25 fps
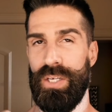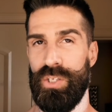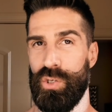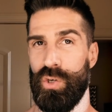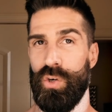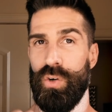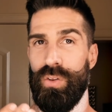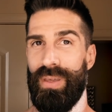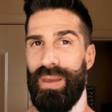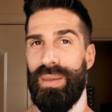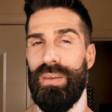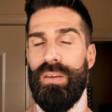
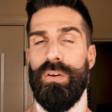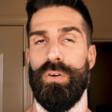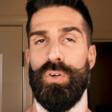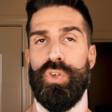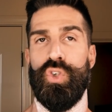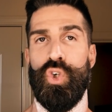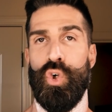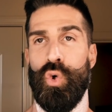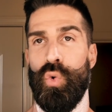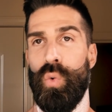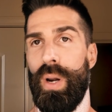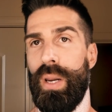sure that you're
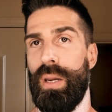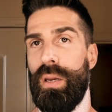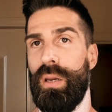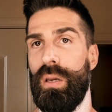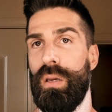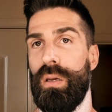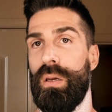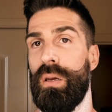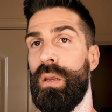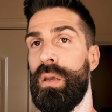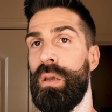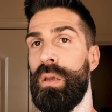
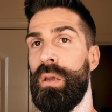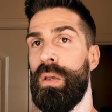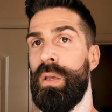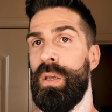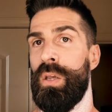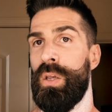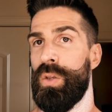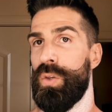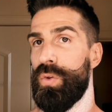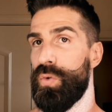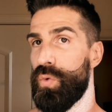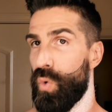training
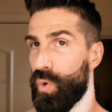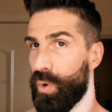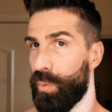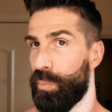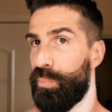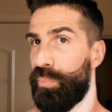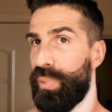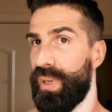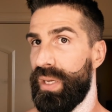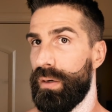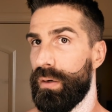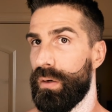your
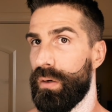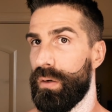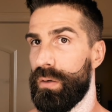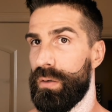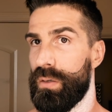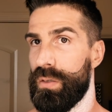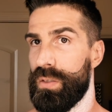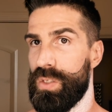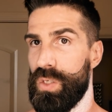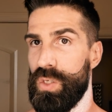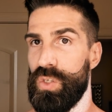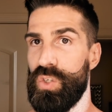
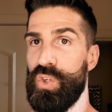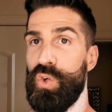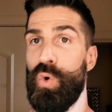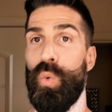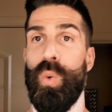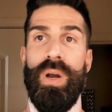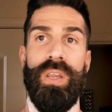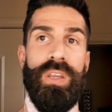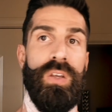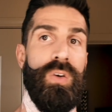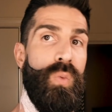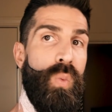beard to do
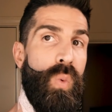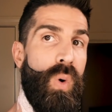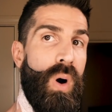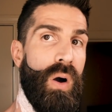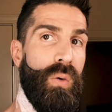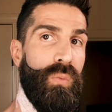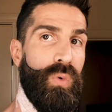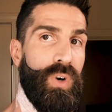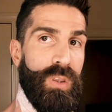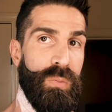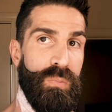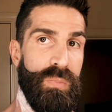what you
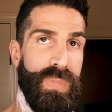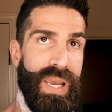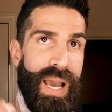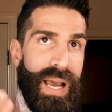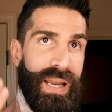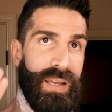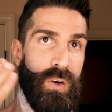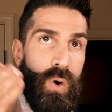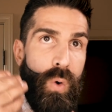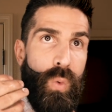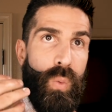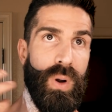want. With me, I
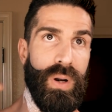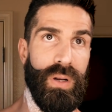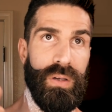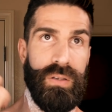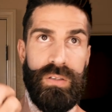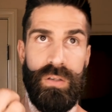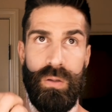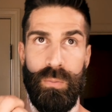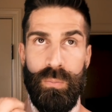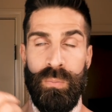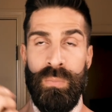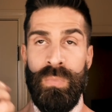don't want
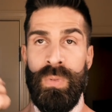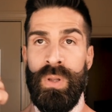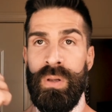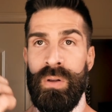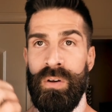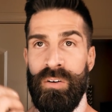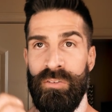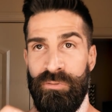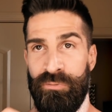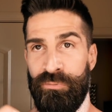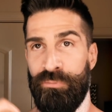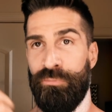it to
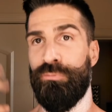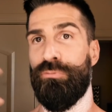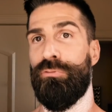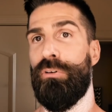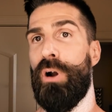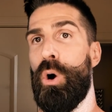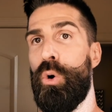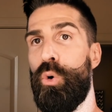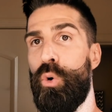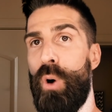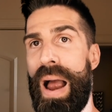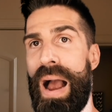
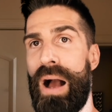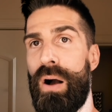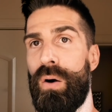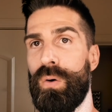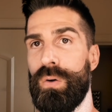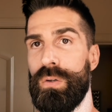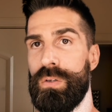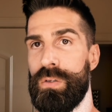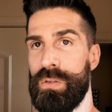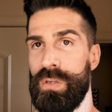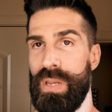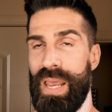throw
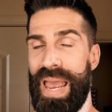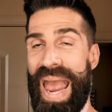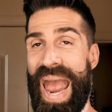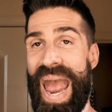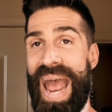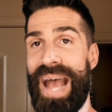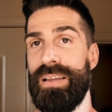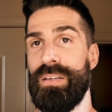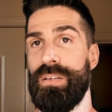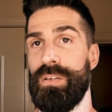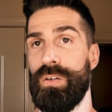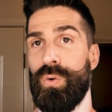out
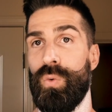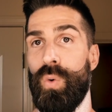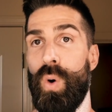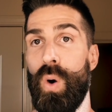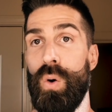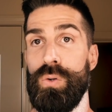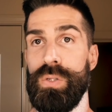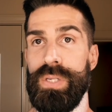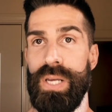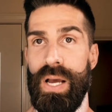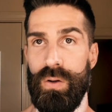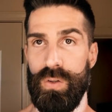as it
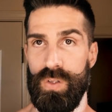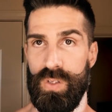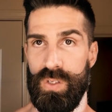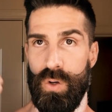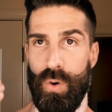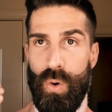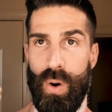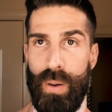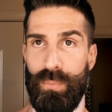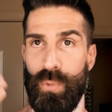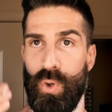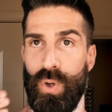grows out,
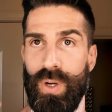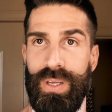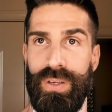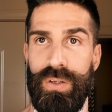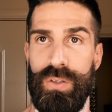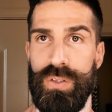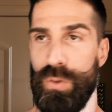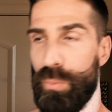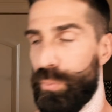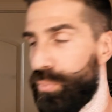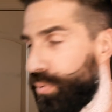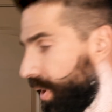so I'm gonna
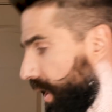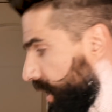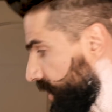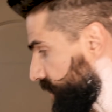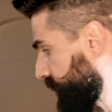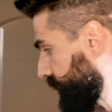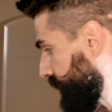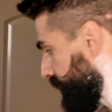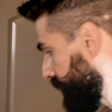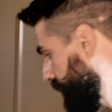use a brush,